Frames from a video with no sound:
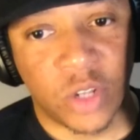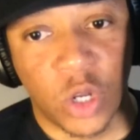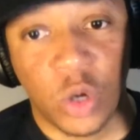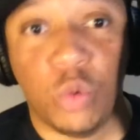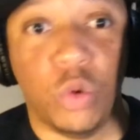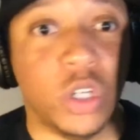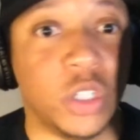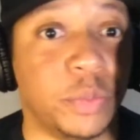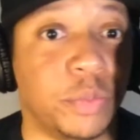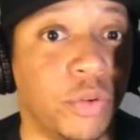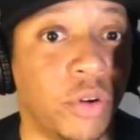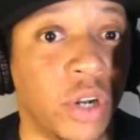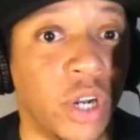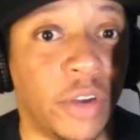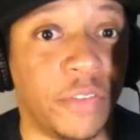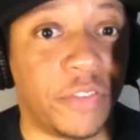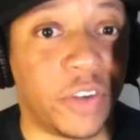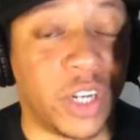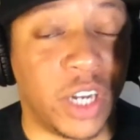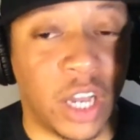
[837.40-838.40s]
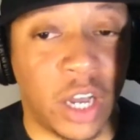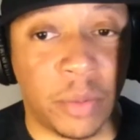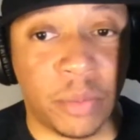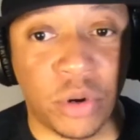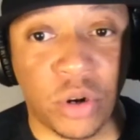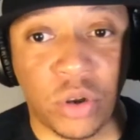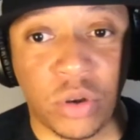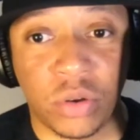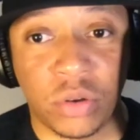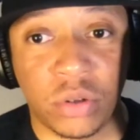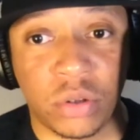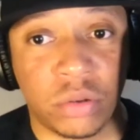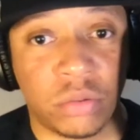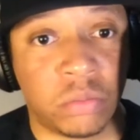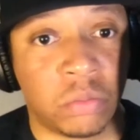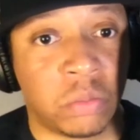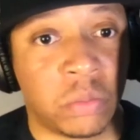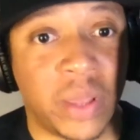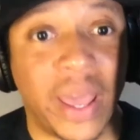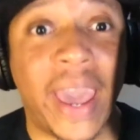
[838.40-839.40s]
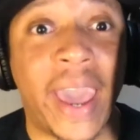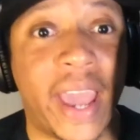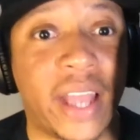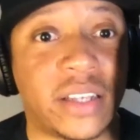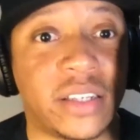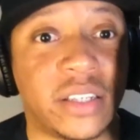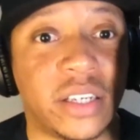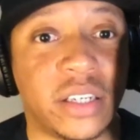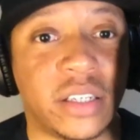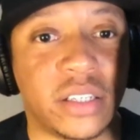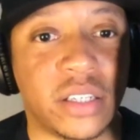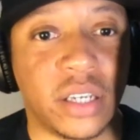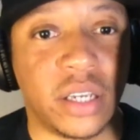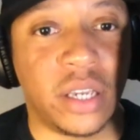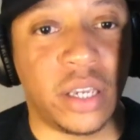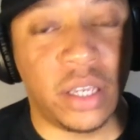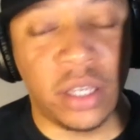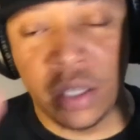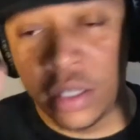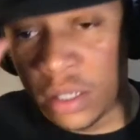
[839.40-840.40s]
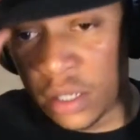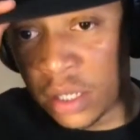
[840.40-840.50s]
Was Brun phenomenal at 16?